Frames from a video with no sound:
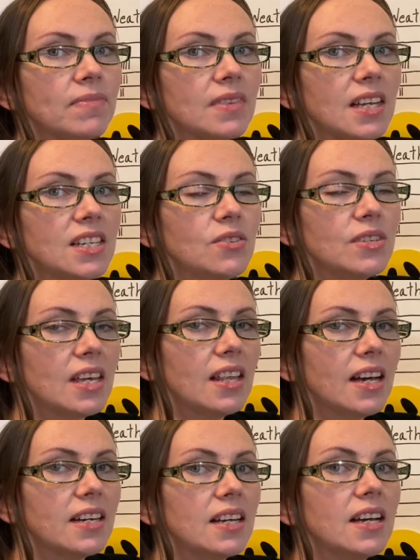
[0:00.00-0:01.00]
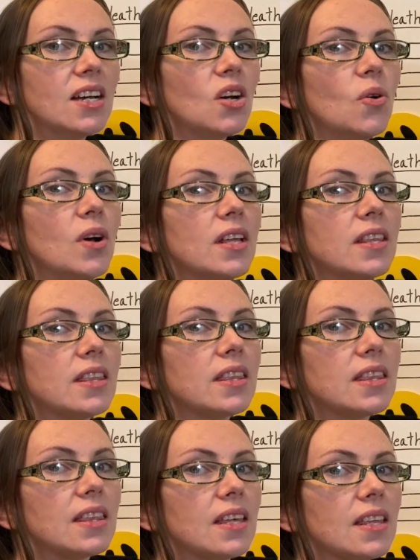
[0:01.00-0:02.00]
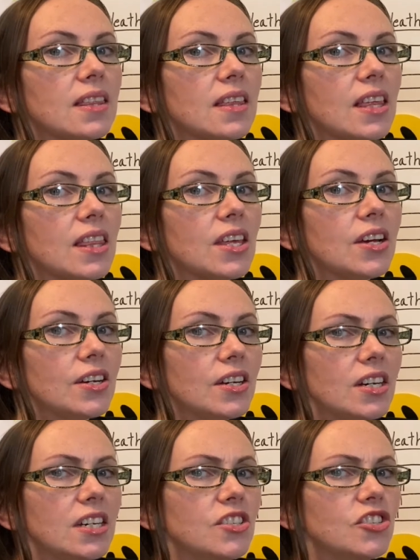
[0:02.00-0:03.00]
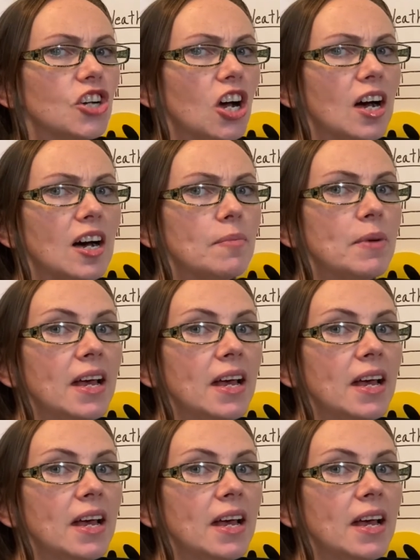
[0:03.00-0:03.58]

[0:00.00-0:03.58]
Can you say that? Go th, th, th. Good job.